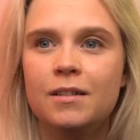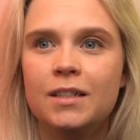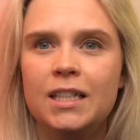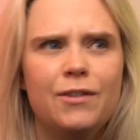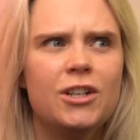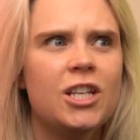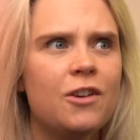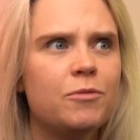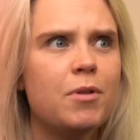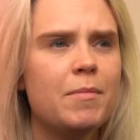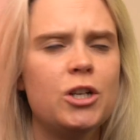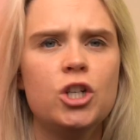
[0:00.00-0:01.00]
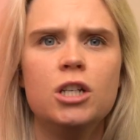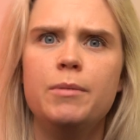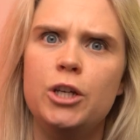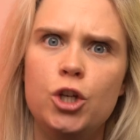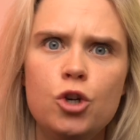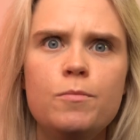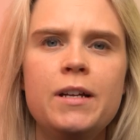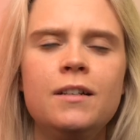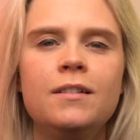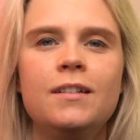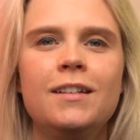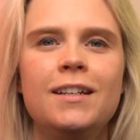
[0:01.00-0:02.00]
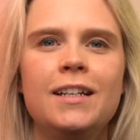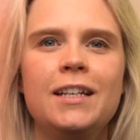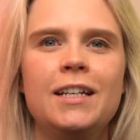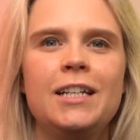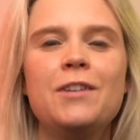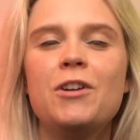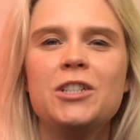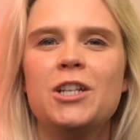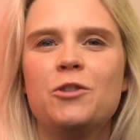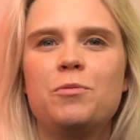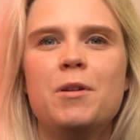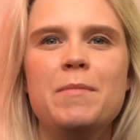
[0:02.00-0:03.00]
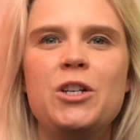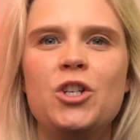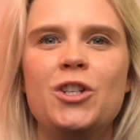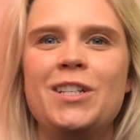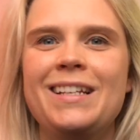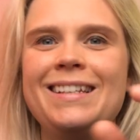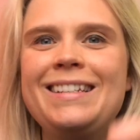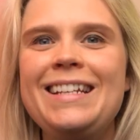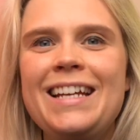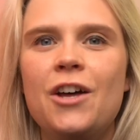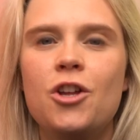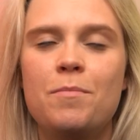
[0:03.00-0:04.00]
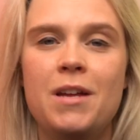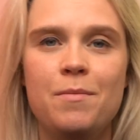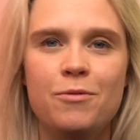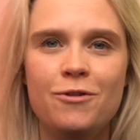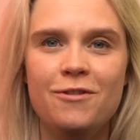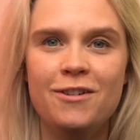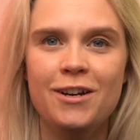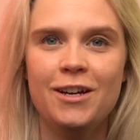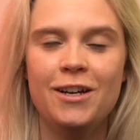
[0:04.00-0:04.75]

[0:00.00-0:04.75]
Give ourselves permission to be human. Give ourselves permission to see other people